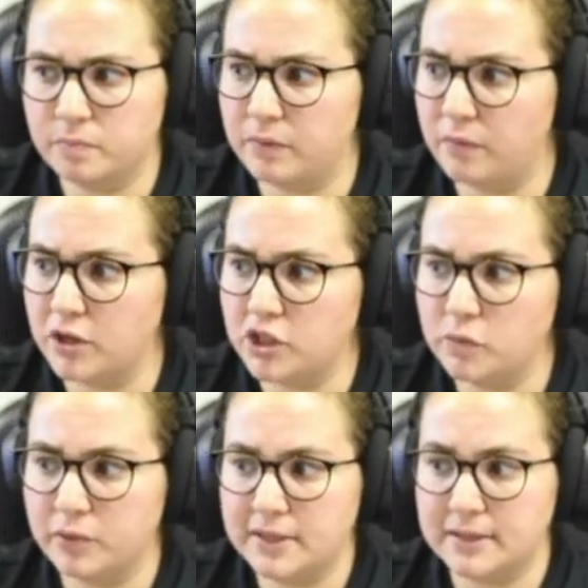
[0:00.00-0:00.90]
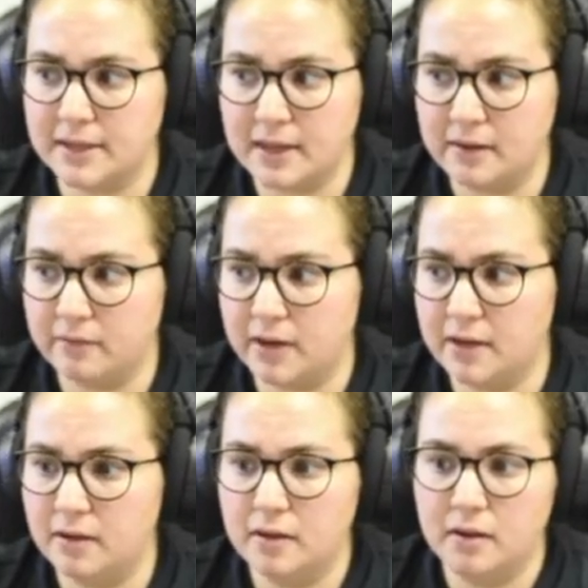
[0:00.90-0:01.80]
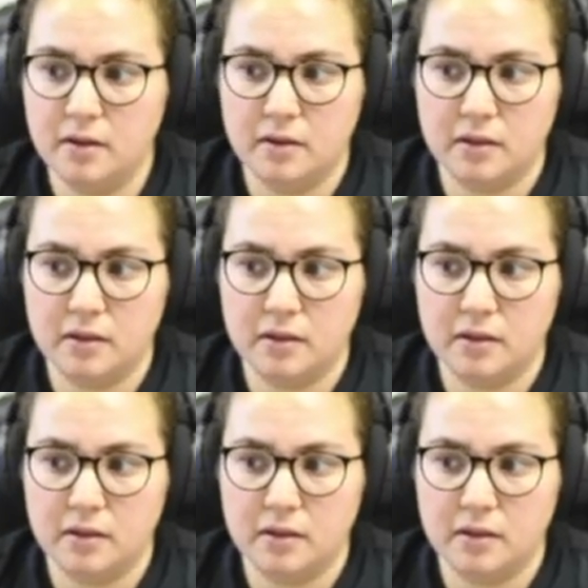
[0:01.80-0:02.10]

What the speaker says: once you preset that, right? The